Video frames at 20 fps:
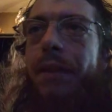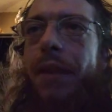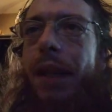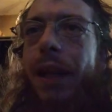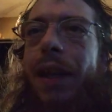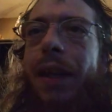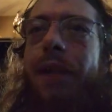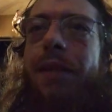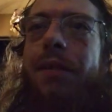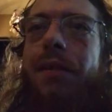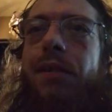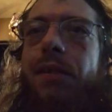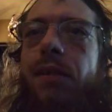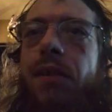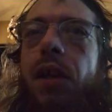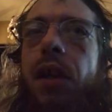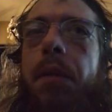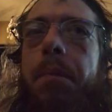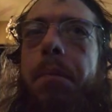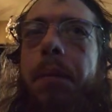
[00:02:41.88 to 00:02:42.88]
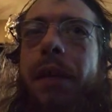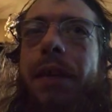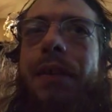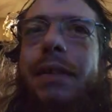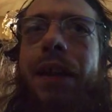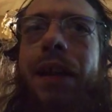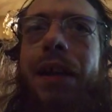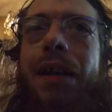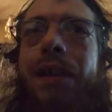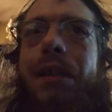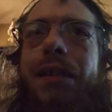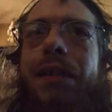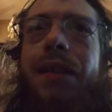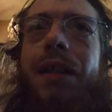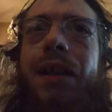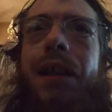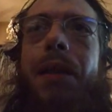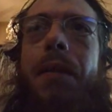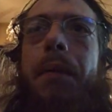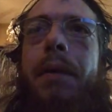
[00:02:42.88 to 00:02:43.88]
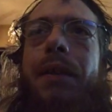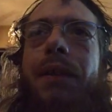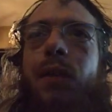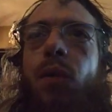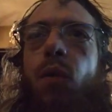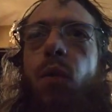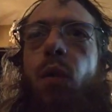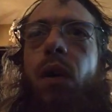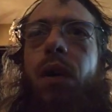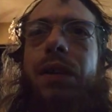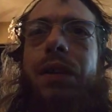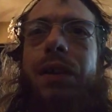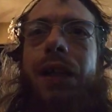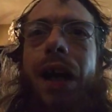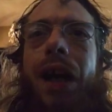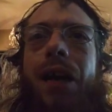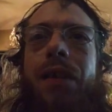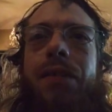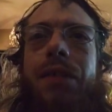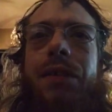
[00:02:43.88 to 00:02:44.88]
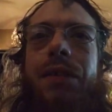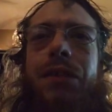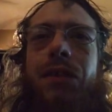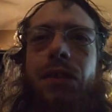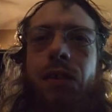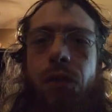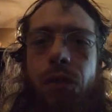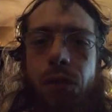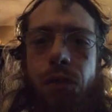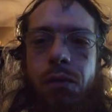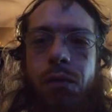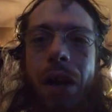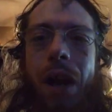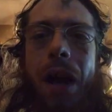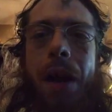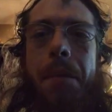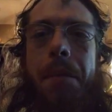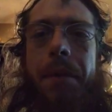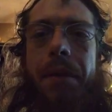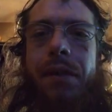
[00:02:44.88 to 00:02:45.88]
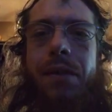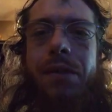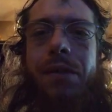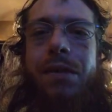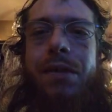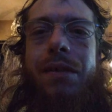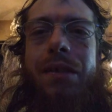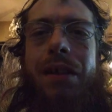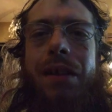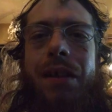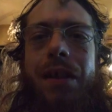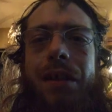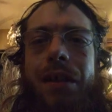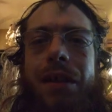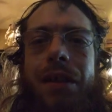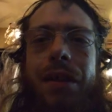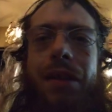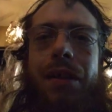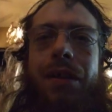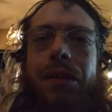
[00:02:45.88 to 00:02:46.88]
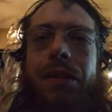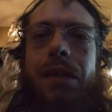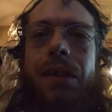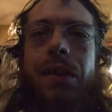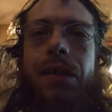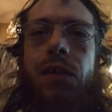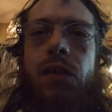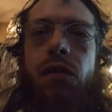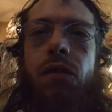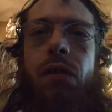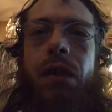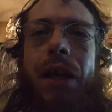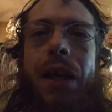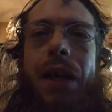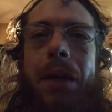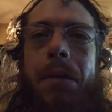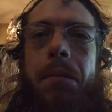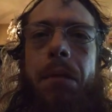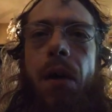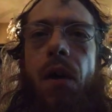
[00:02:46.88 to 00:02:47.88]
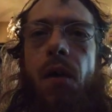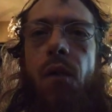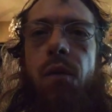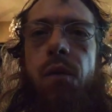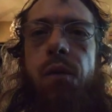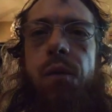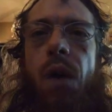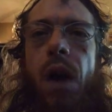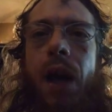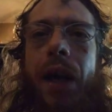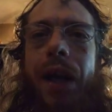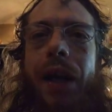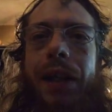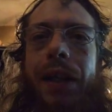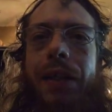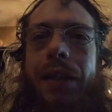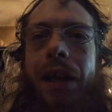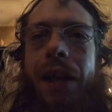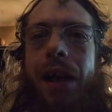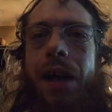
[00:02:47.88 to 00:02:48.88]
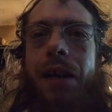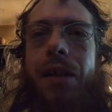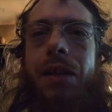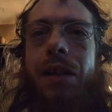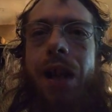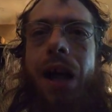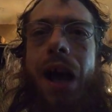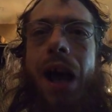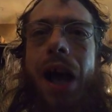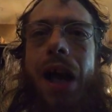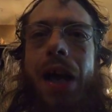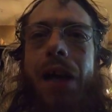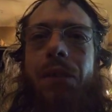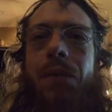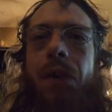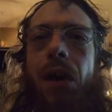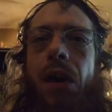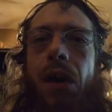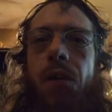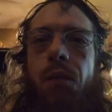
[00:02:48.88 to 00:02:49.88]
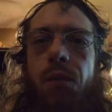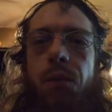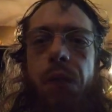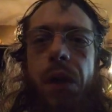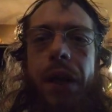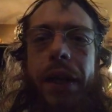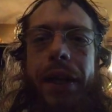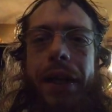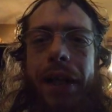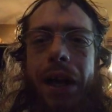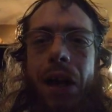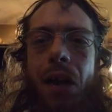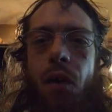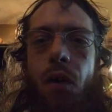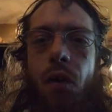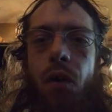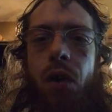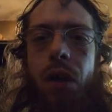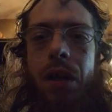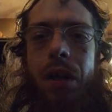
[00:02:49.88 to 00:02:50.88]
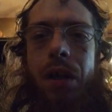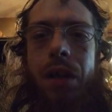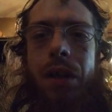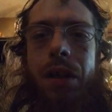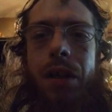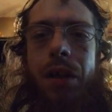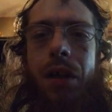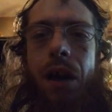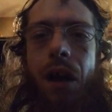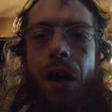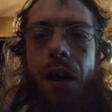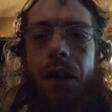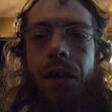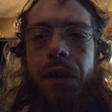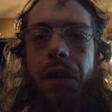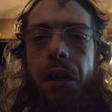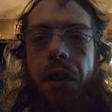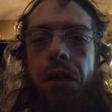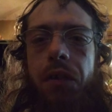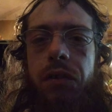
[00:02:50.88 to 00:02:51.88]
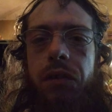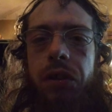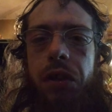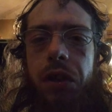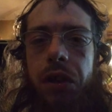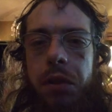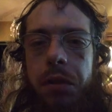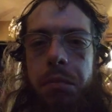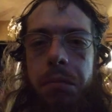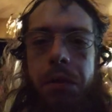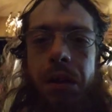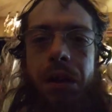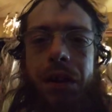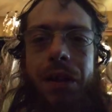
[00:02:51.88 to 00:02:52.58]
It is stupid to limit to 1,000 subscribers to stream fucking live video on GoogleTube.